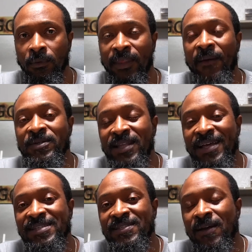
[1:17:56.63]
That was
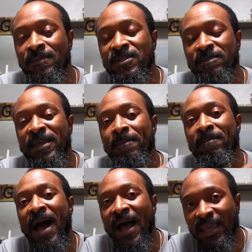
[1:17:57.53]
not something to be
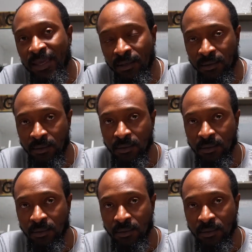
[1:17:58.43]
mocking.